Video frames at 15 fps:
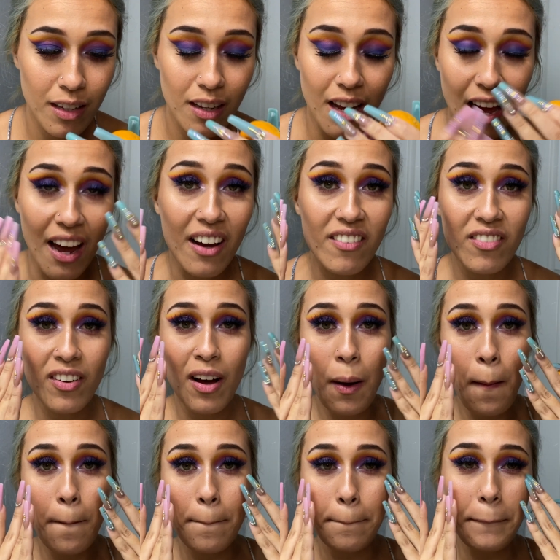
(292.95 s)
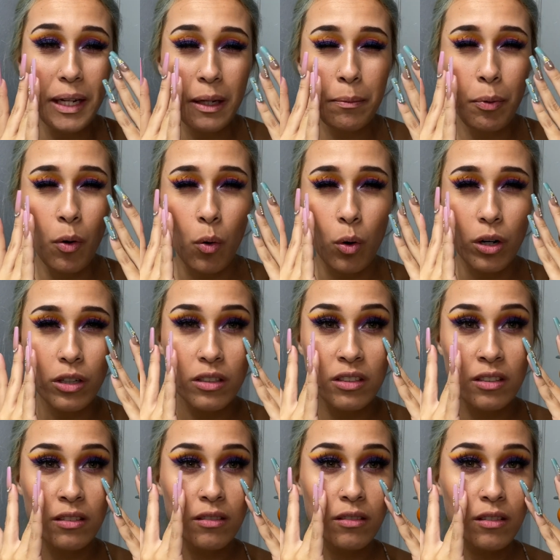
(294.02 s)
I have big pores,
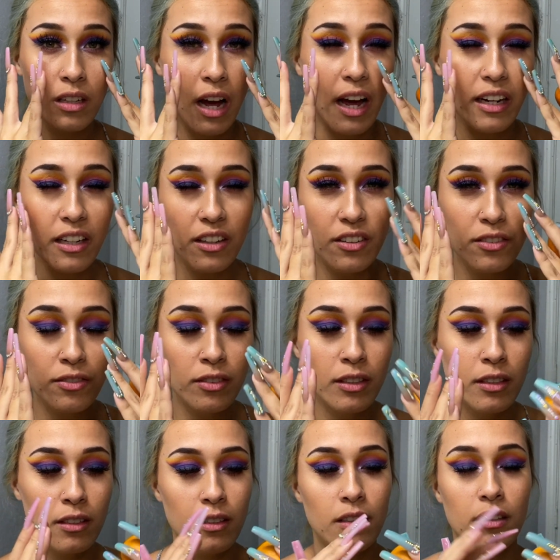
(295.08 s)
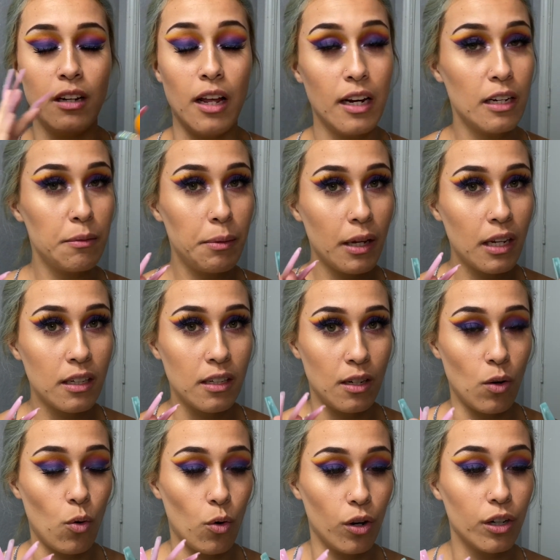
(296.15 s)
kind of, not as big as an
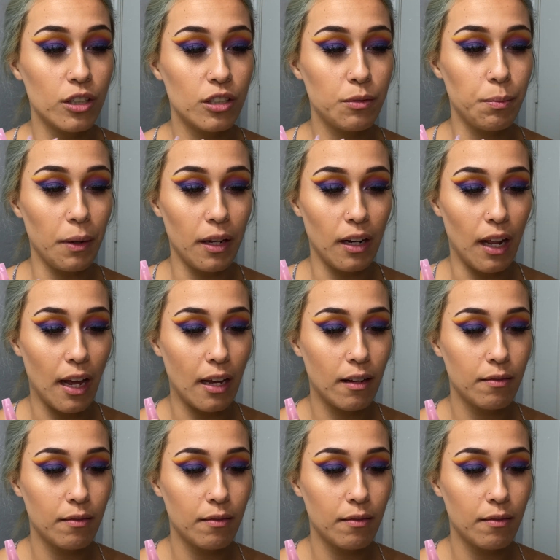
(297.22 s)
orange, but like